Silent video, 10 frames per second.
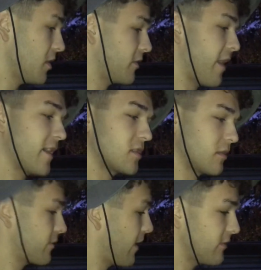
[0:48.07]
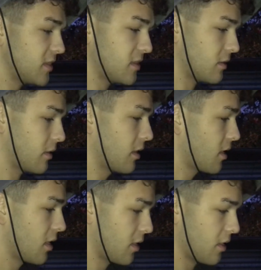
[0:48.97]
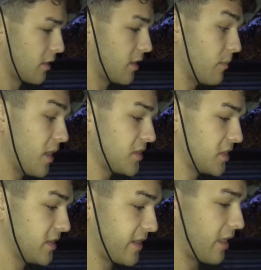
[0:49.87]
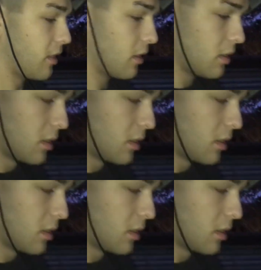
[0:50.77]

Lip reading: want cracks or crevices or combustions at all.